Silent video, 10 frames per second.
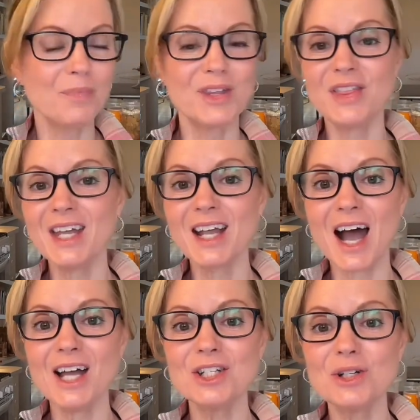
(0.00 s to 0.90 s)
The thing
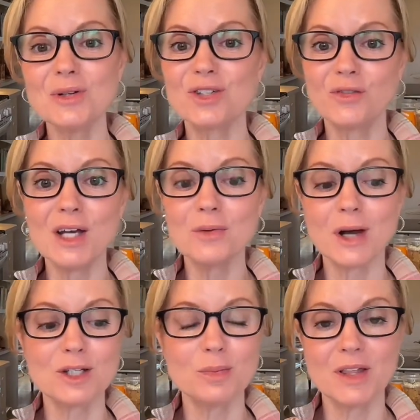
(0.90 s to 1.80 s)
I do is find a
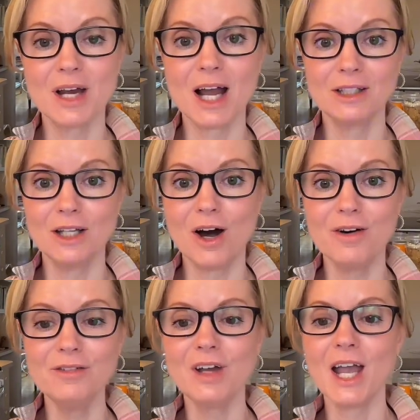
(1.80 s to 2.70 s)
recipe that I
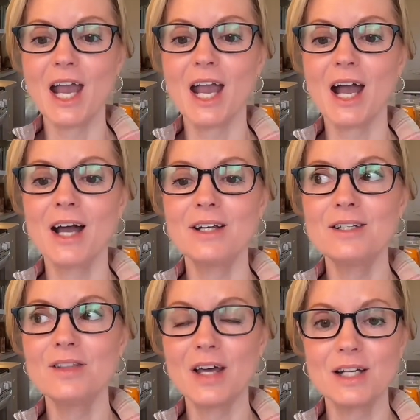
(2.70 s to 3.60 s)
love
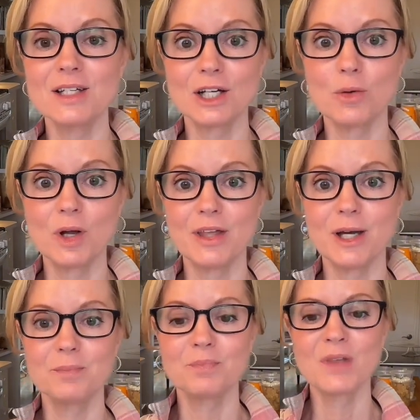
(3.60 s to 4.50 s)
and then I stick with it.